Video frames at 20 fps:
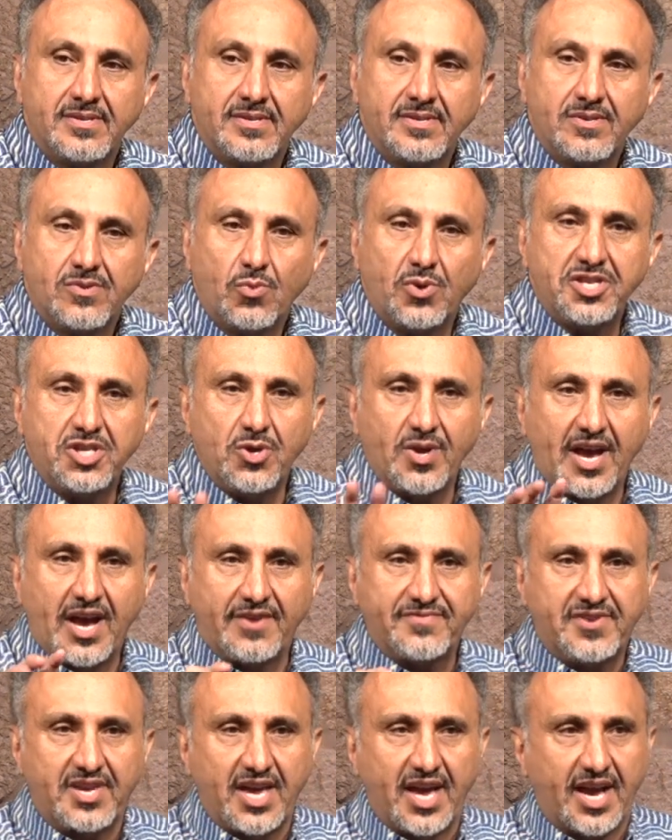when you
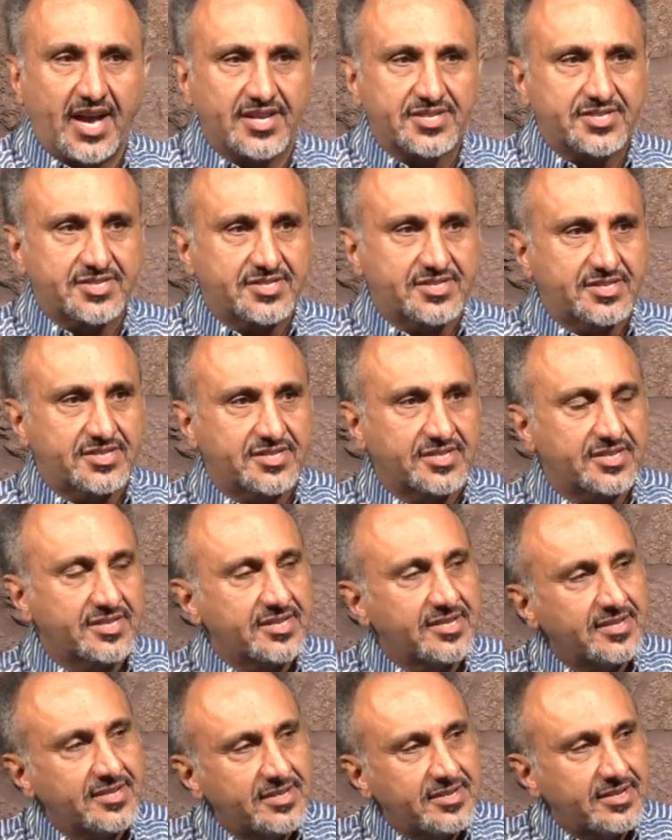have guests.
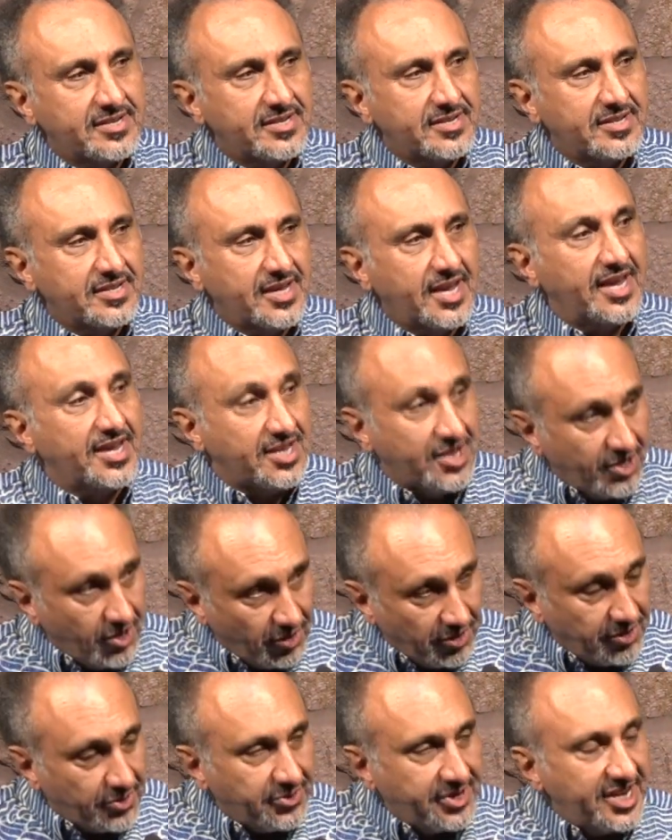And you
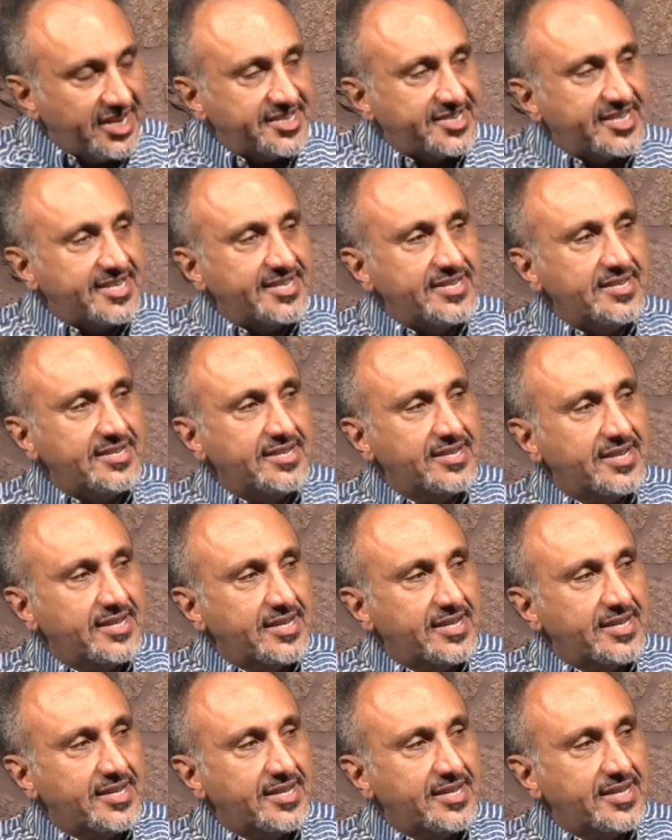know the reason?